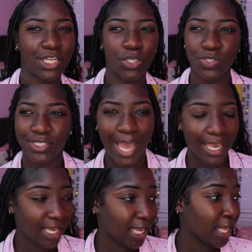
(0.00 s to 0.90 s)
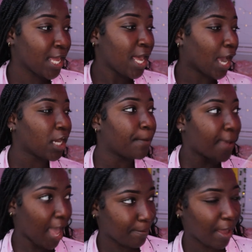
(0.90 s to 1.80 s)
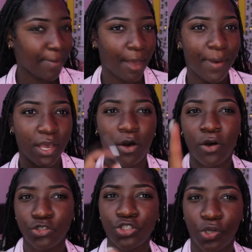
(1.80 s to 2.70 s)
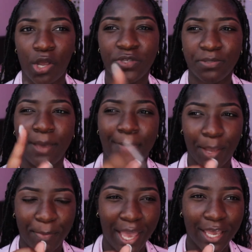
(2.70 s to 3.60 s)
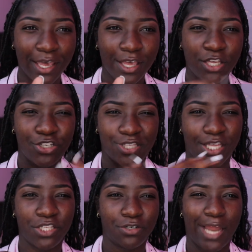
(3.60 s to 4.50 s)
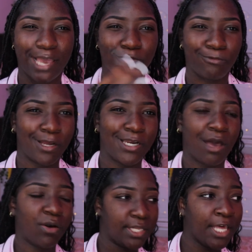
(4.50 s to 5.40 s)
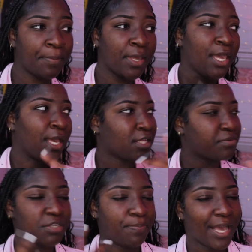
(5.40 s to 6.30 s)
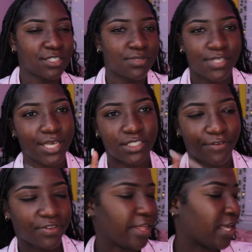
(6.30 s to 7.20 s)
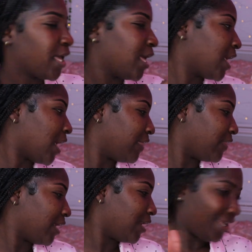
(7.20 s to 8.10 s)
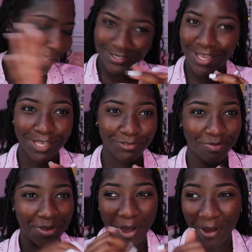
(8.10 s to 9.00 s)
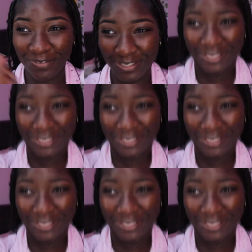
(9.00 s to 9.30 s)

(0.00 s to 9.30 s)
little snack in. I gotta pack my backpack. I'll also show y'all what's in my backpack. Just like a little like rundown clip. Cause I'm gonna pack some snacks and everything. And then yes, guys, we're gonna be off to